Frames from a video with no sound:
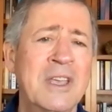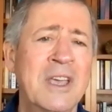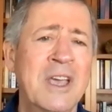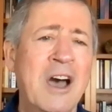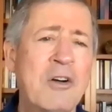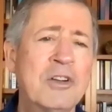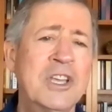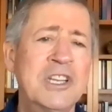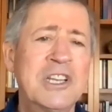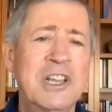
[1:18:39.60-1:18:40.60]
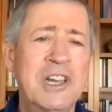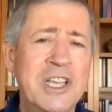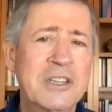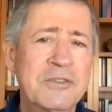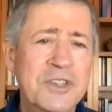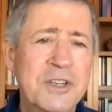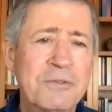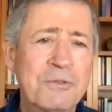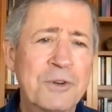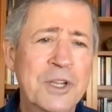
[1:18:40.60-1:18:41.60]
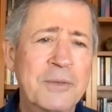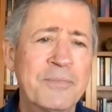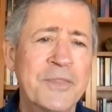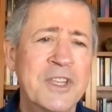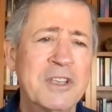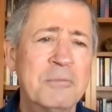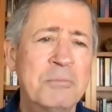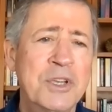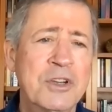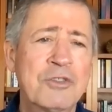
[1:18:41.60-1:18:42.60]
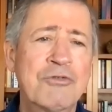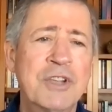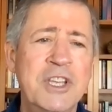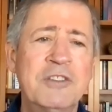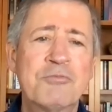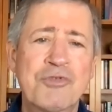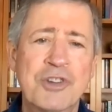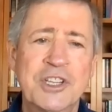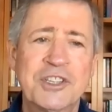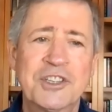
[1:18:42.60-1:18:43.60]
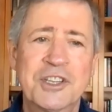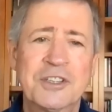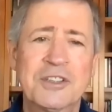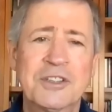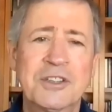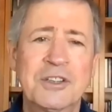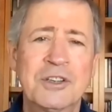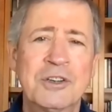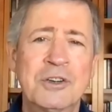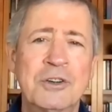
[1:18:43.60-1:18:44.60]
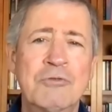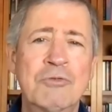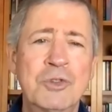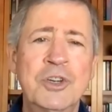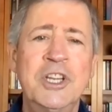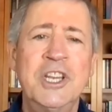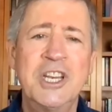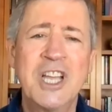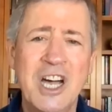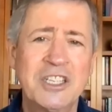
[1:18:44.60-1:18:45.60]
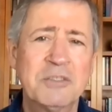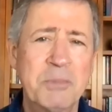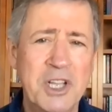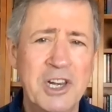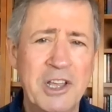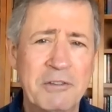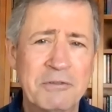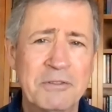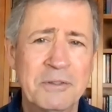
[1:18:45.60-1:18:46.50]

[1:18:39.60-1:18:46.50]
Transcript: How can collective suffering be a creative process rooted in cosmic love?